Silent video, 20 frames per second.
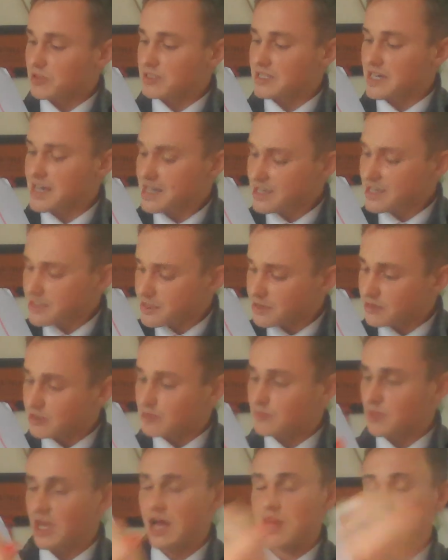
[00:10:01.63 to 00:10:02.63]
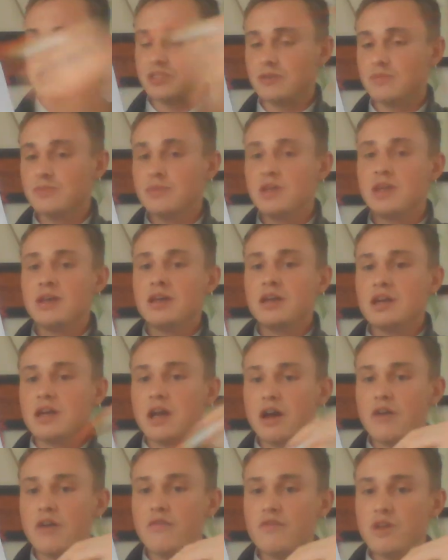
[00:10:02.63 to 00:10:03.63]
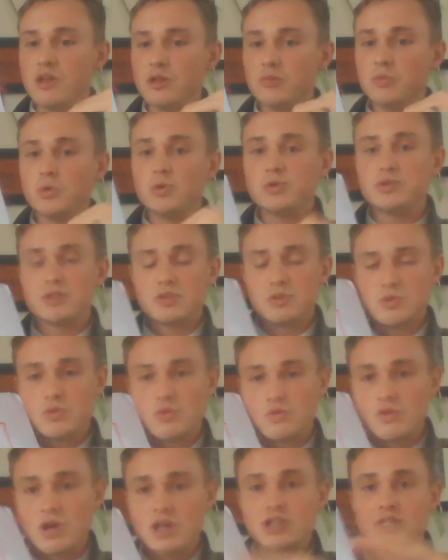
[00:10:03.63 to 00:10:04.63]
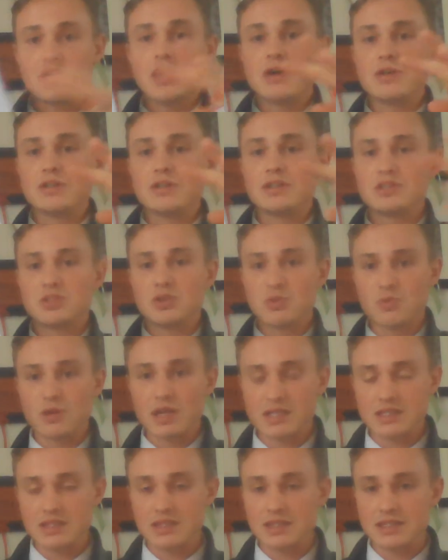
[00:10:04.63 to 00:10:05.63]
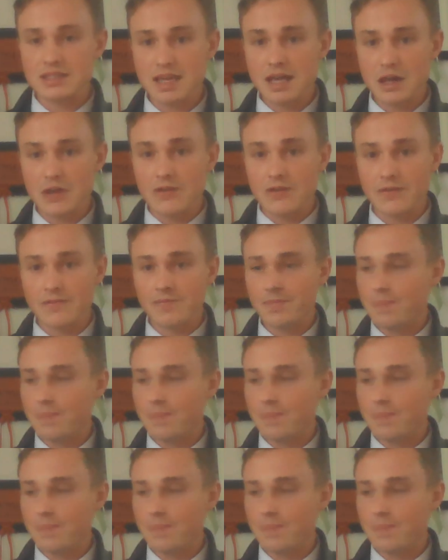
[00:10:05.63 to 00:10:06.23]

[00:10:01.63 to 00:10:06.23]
reticulum calcium available to rush out into the rest of the cell.